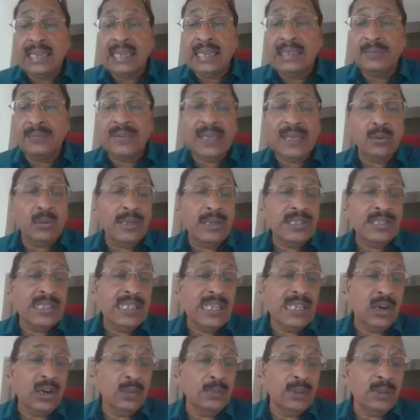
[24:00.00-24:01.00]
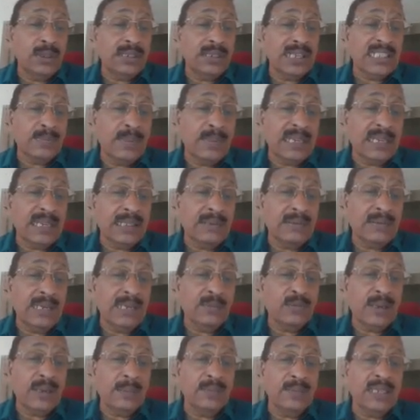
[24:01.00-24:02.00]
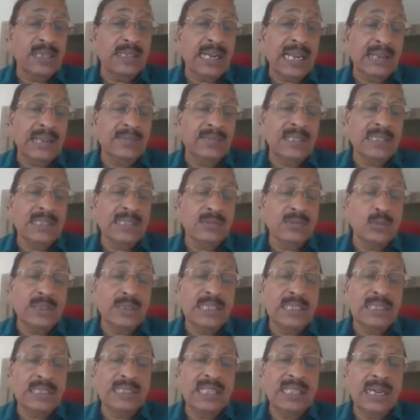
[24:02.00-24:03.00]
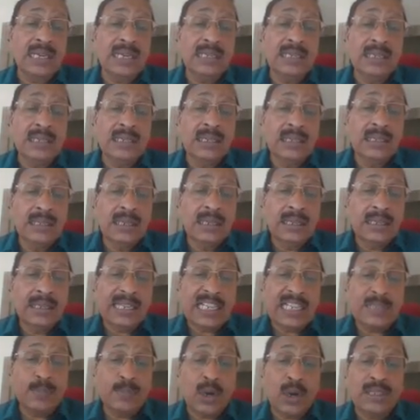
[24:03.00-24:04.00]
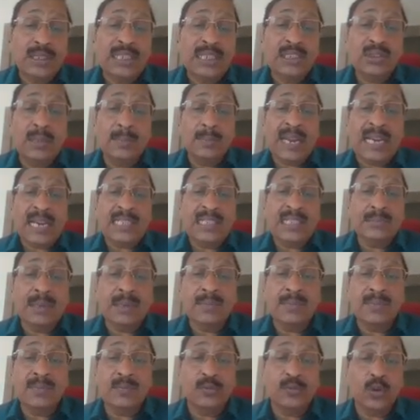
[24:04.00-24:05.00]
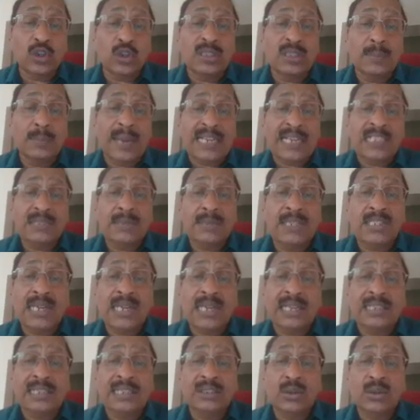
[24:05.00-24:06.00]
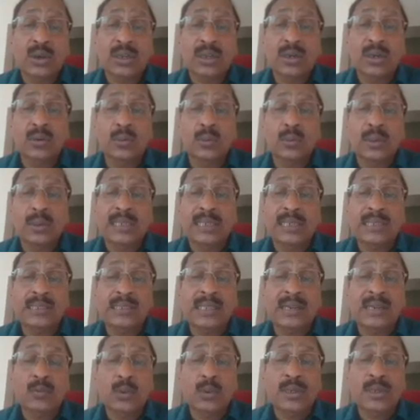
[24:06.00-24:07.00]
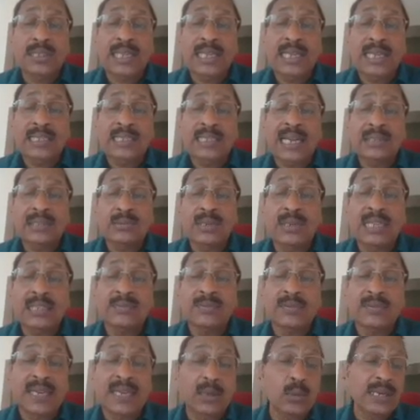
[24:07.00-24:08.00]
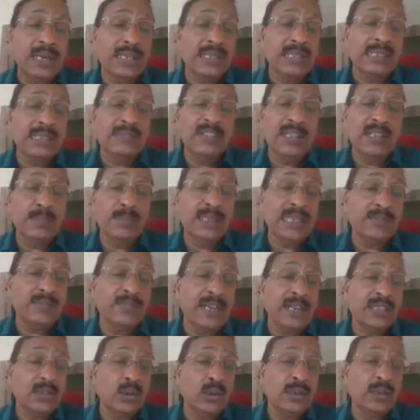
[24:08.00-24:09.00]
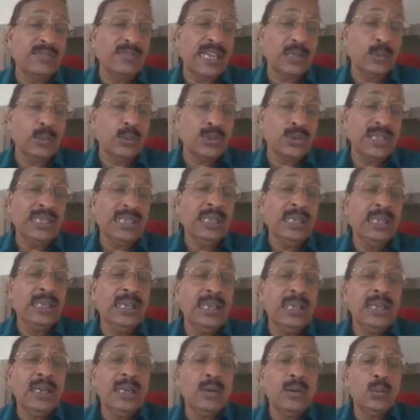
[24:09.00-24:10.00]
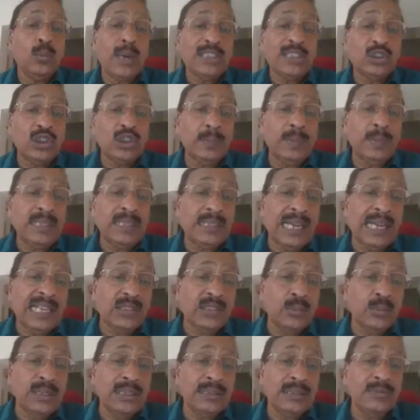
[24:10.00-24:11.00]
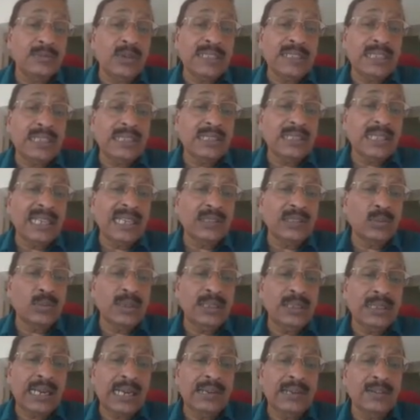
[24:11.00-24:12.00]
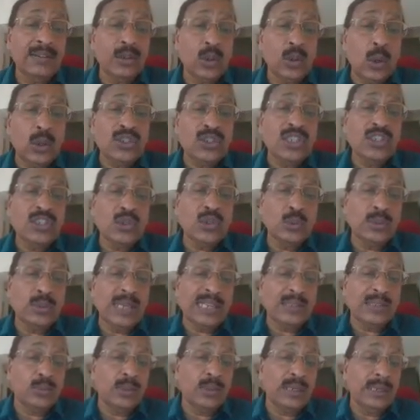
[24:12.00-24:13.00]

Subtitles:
frequency output respectively from the drive is, what is the corresponding to the maximum, for the maximum starting torque, what is the voltage as well as frequency, V by F control we are using. What should be that one? What is that one? Drive closest to that one.